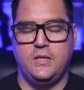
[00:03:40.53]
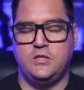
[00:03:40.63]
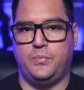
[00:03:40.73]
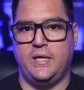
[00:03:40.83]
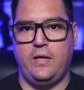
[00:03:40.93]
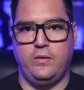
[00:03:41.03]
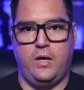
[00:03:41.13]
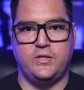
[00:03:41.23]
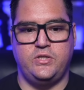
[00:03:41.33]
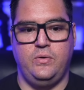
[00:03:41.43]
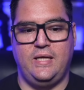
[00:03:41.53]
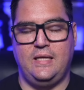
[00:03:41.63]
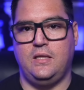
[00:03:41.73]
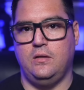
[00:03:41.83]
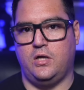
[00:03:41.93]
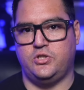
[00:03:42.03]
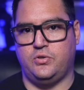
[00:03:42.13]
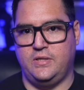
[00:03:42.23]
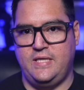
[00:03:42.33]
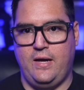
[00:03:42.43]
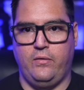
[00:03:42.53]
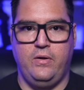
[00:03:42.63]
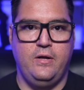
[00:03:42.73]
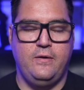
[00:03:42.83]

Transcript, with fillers: to bring a lawsuit and get the law struck down.